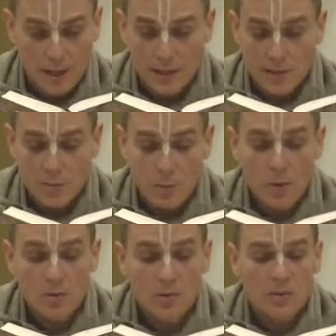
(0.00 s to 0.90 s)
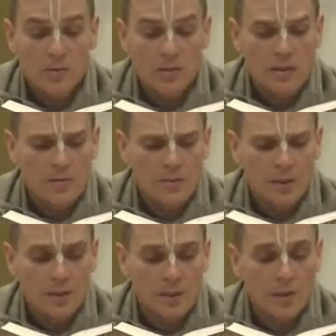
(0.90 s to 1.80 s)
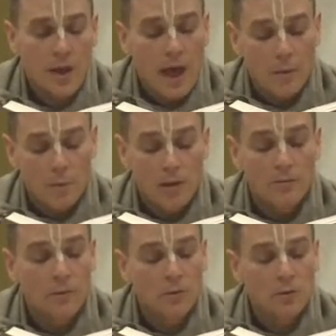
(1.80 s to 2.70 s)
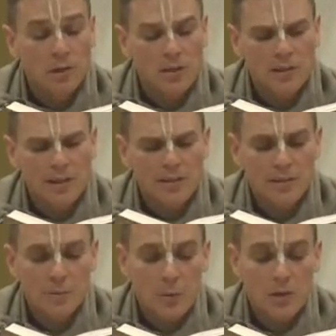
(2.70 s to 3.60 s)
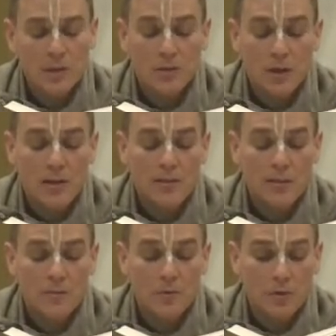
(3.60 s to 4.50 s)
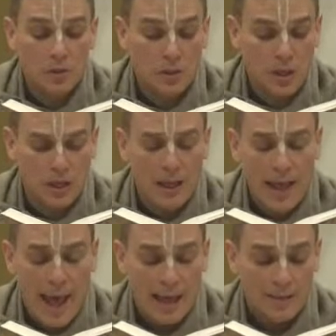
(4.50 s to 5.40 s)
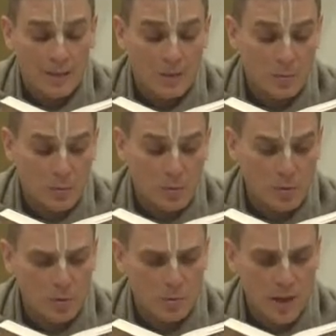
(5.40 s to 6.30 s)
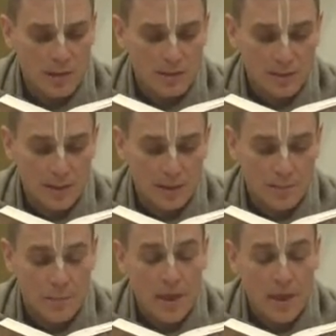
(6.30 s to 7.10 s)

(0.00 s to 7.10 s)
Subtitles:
He is most insignificant, and whatever good he does is by the grace of Krishna and the spiritual master.